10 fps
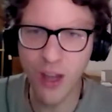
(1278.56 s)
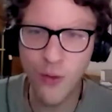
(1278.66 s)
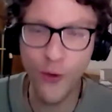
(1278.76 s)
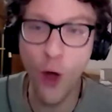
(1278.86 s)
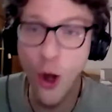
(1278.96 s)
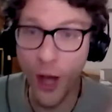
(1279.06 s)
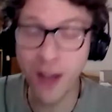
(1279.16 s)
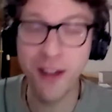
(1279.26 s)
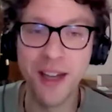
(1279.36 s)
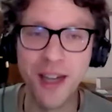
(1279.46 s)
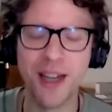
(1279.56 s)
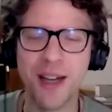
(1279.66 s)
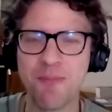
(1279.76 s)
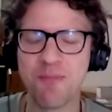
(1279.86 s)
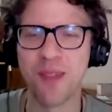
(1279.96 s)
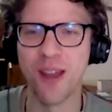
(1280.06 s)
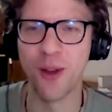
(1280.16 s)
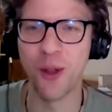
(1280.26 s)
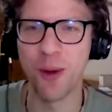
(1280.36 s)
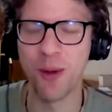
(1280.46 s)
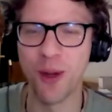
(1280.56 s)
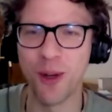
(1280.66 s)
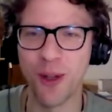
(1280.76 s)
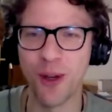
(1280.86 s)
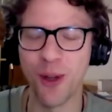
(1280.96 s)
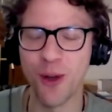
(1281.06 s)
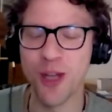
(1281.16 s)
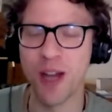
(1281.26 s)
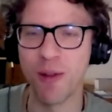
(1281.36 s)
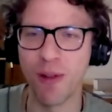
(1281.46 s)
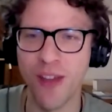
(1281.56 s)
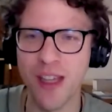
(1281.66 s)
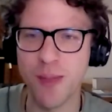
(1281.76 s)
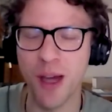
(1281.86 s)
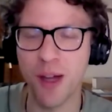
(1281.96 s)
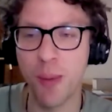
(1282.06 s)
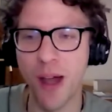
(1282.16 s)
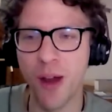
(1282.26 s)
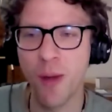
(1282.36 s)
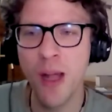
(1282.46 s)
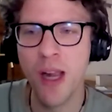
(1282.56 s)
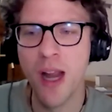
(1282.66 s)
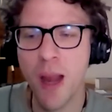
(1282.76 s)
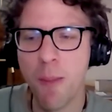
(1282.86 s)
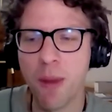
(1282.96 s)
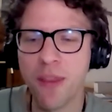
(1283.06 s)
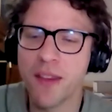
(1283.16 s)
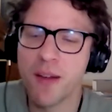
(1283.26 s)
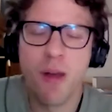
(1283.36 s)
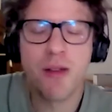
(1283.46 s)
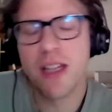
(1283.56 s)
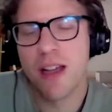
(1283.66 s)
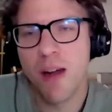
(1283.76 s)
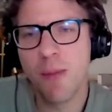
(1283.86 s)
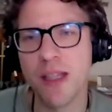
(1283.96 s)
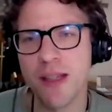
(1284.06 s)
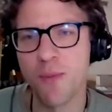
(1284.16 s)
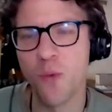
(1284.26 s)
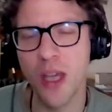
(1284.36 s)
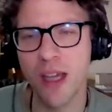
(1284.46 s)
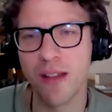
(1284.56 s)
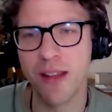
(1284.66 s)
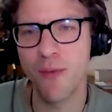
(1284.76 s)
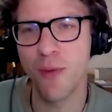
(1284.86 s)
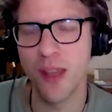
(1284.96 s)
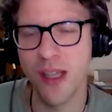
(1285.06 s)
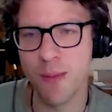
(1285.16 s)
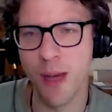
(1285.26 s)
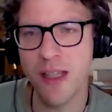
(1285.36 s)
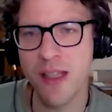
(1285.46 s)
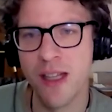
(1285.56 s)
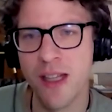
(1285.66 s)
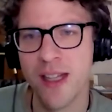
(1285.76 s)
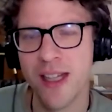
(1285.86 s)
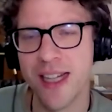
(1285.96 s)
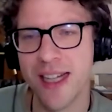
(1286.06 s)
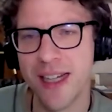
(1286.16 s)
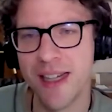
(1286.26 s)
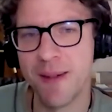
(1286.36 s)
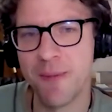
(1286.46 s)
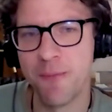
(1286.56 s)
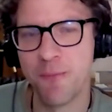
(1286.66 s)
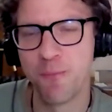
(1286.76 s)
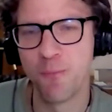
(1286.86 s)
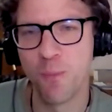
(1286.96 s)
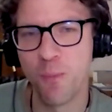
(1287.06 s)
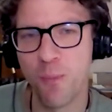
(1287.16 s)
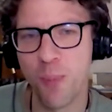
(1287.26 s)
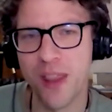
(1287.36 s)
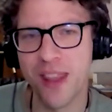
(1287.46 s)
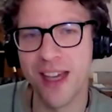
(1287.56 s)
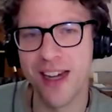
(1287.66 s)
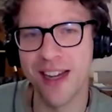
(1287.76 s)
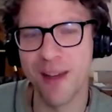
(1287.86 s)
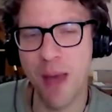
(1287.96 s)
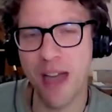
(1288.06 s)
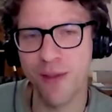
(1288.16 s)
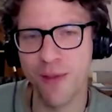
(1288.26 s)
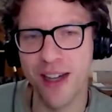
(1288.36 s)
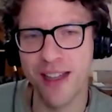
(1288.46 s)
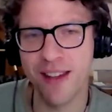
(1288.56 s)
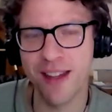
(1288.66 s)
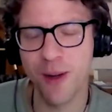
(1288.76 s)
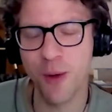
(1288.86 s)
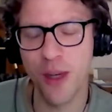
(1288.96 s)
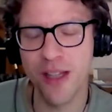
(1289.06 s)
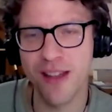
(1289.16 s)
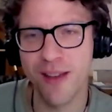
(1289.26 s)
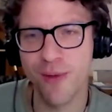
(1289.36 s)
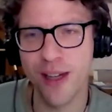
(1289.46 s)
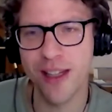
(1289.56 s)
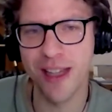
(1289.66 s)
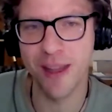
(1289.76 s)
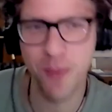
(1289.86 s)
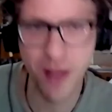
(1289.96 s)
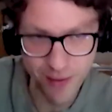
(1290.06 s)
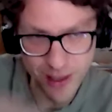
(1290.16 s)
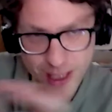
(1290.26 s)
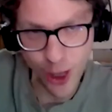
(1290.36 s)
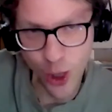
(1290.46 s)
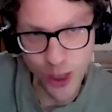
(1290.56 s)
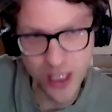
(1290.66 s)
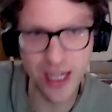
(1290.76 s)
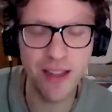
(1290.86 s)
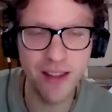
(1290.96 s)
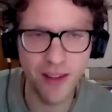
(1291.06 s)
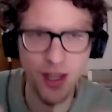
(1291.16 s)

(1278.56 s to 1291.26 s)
fauna, or your general face microbiome, but that they're mostly harmless. We can live with these mites, but they're magnified. They're quite frightening. They have this long tail. They've